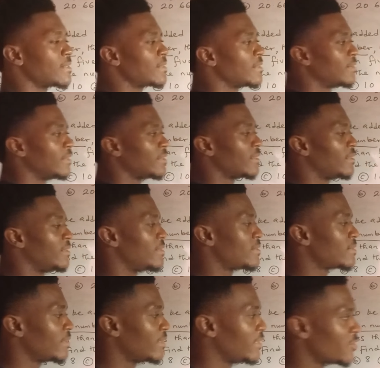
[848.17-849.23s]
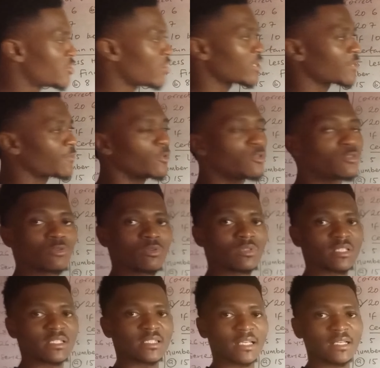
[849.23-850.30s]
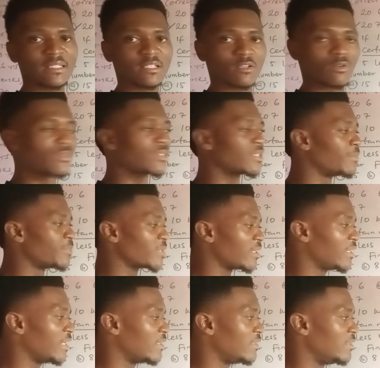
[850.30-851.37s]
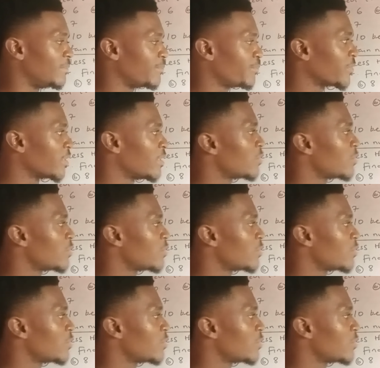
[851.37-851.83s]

is, it's just for you to understand the concept clearly.